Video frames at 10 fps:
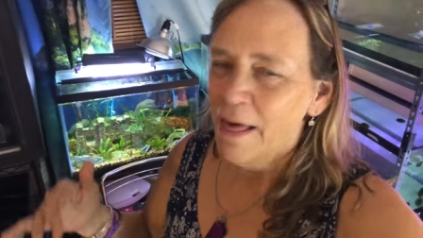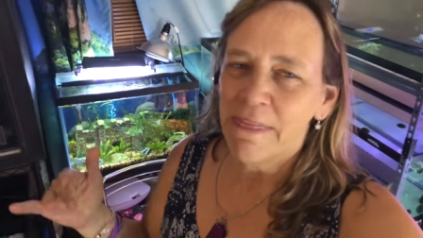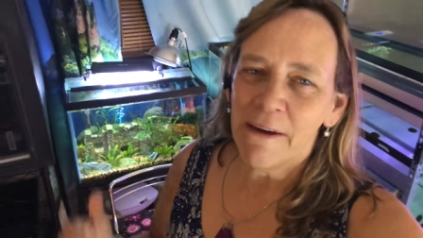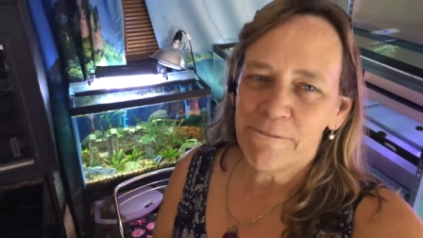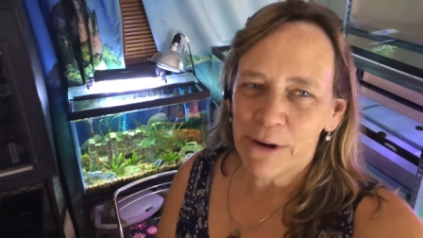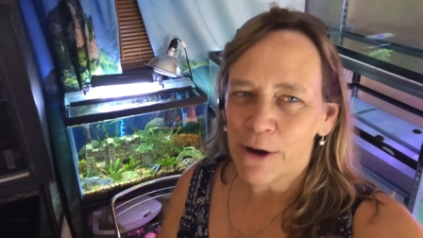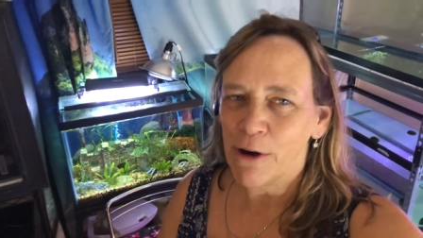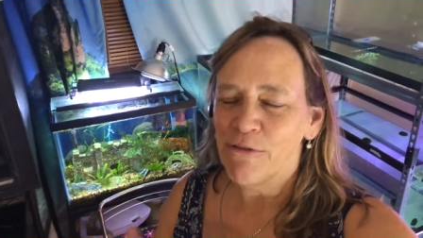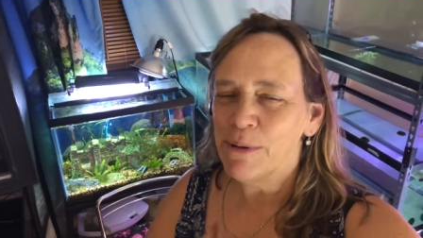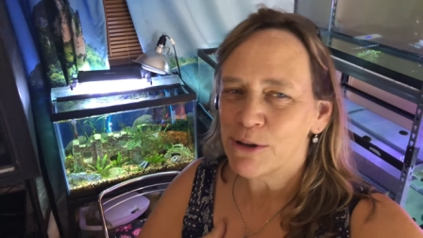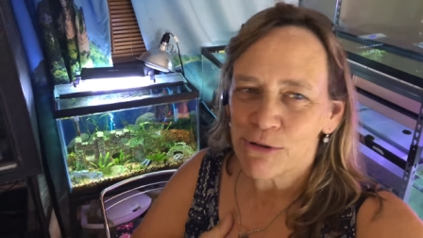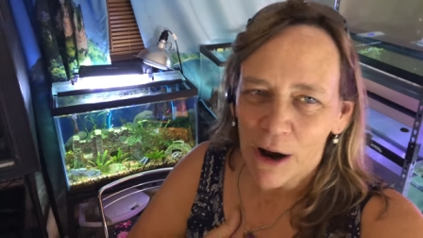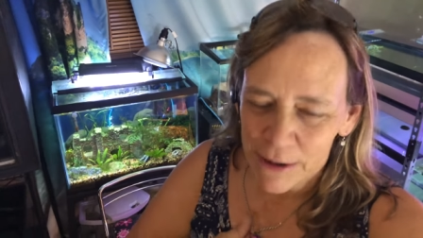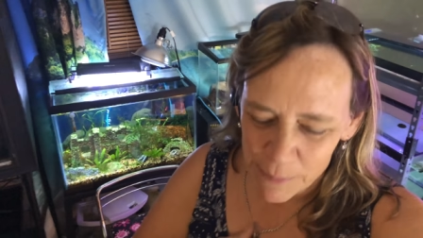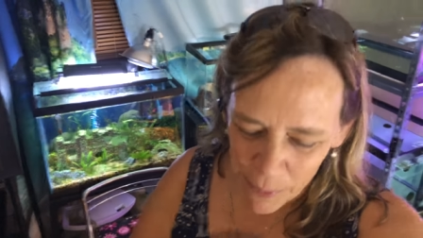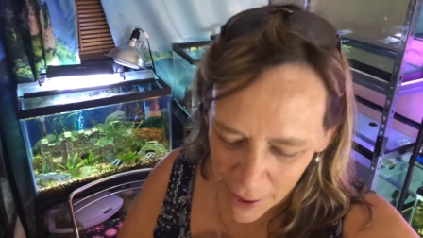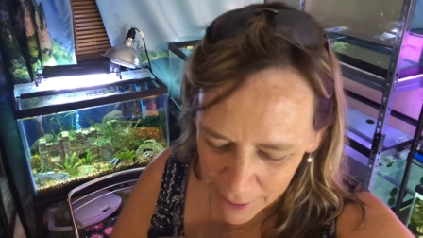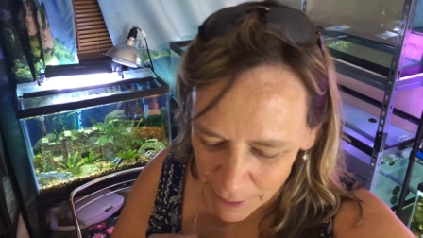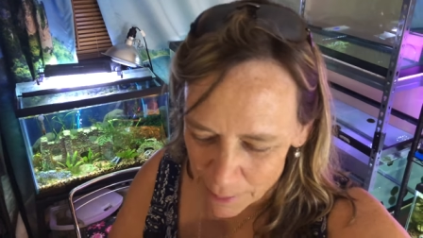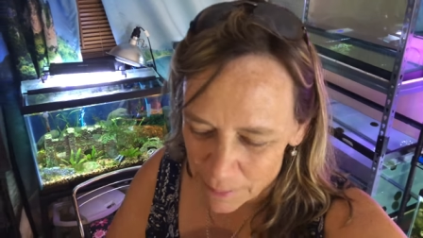that video of me trying to
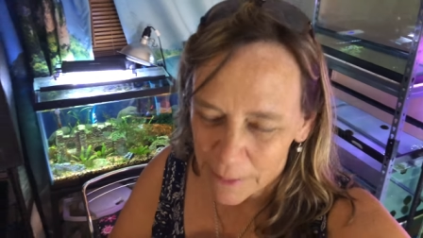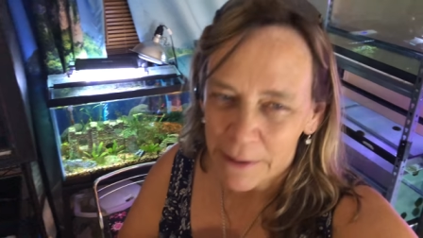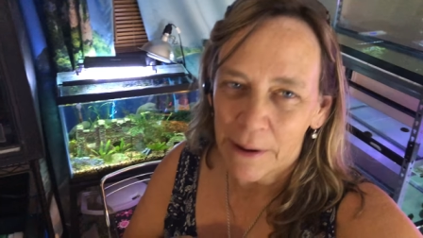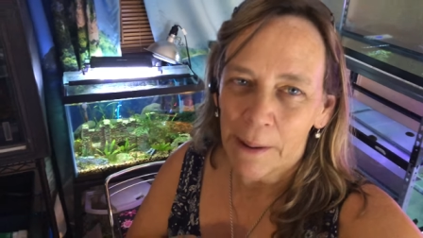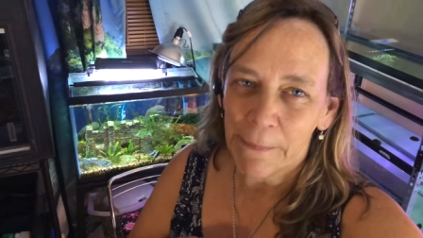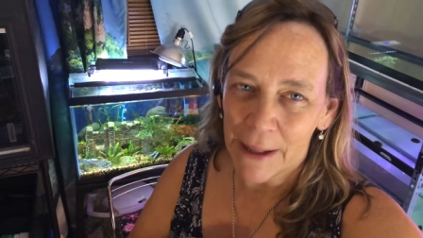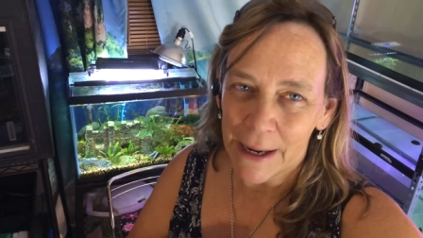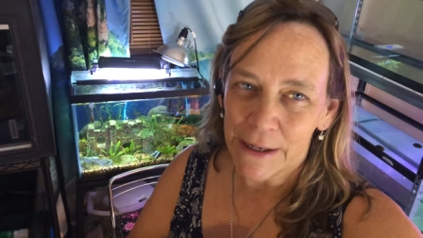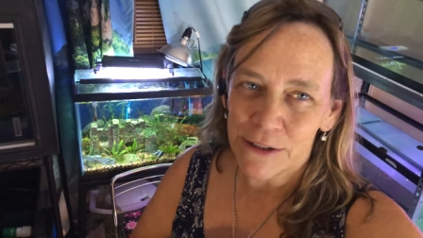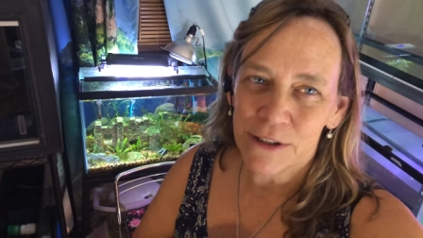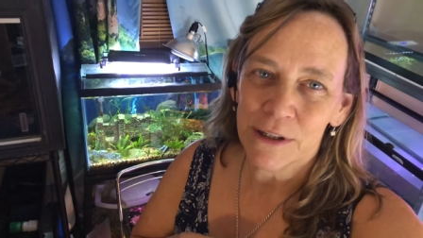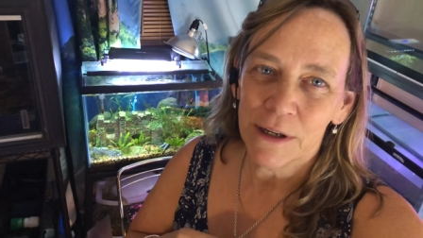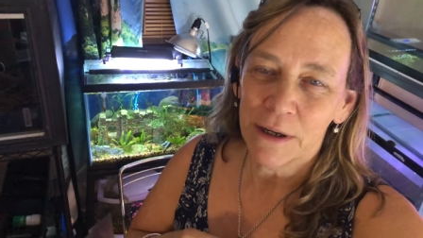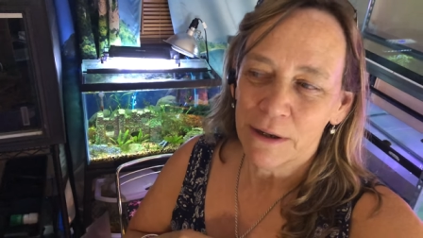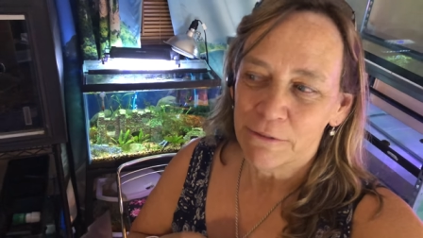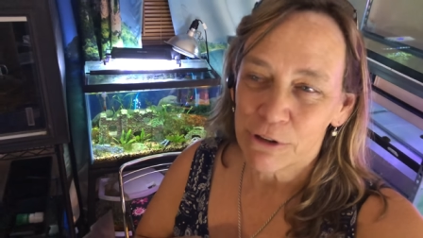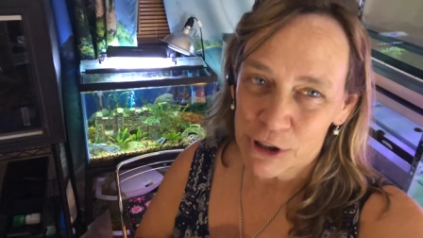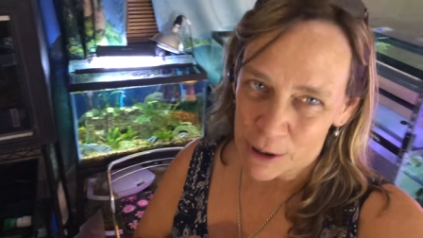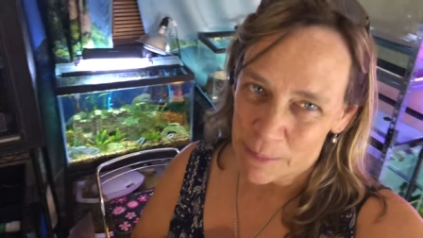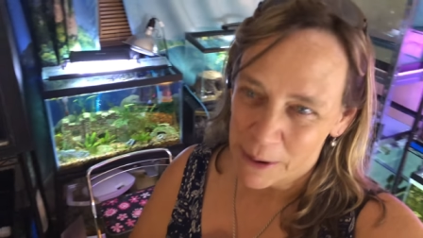pack up plants for
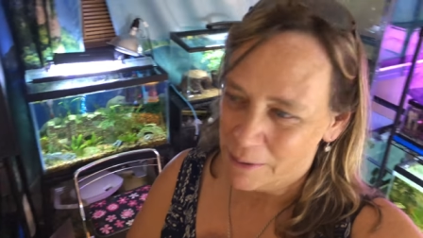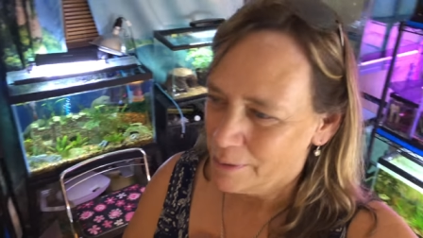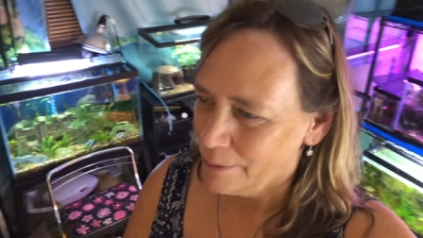shipment.